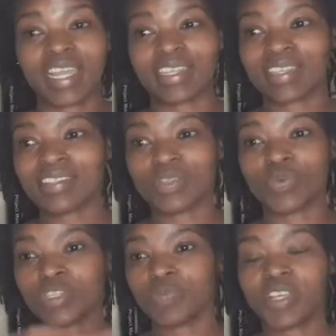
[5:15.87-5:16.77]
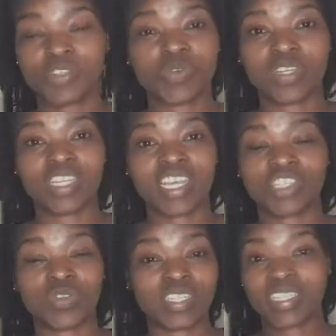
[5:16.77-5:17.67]
Like, that's the worst place you could
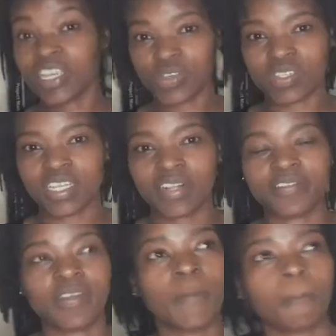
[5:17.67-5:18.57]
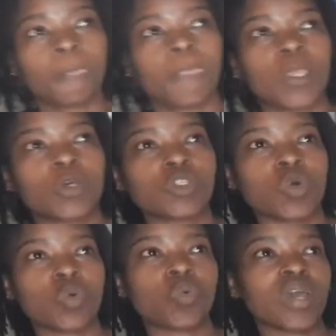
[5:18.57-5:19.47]
actually take yourself.
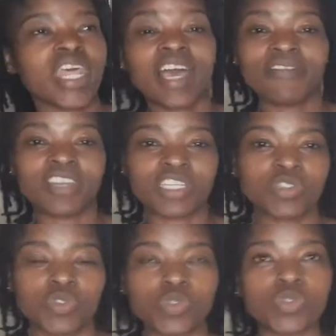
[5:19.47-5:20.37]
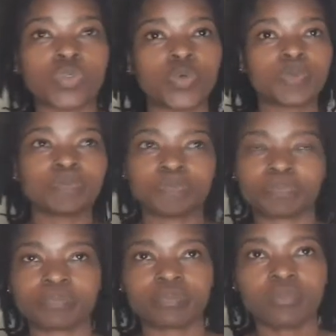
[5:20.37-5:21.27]
So what I've learned to do
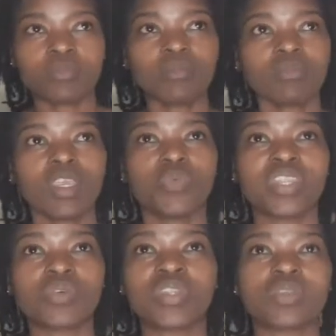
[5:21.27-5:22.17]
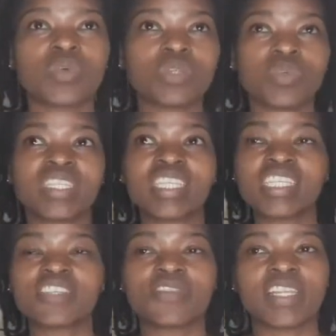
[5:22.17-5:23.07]
with
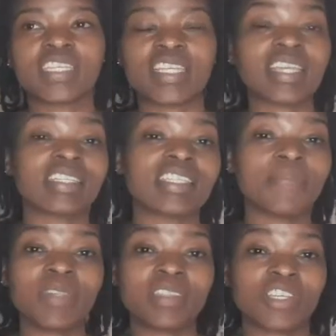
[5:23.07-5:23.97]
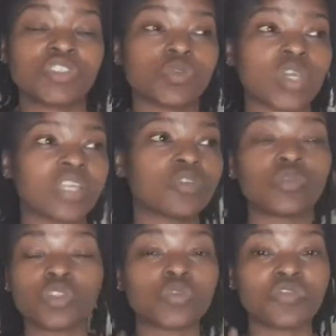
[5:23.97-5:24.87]
these feelings, and it's something that
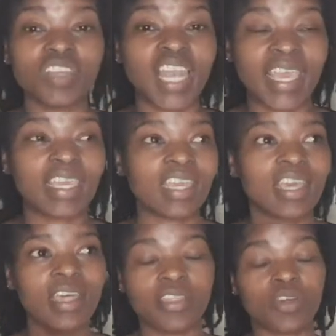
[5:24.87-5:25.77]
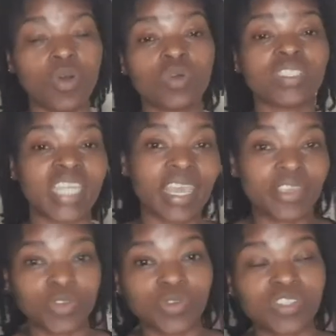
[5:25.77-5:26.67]
you feel like the whole day.
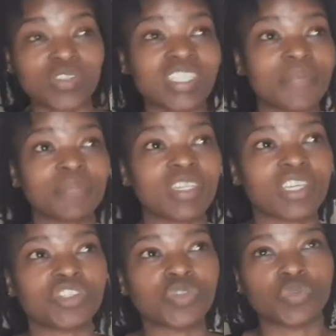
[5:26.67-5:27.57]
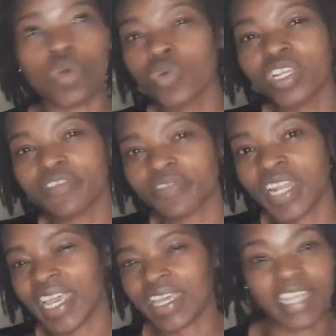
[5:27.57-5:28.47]
It's not something that you only feel
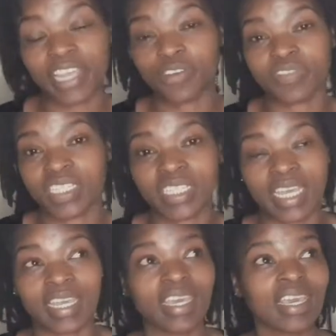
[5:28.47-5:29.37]
like at the end of the day.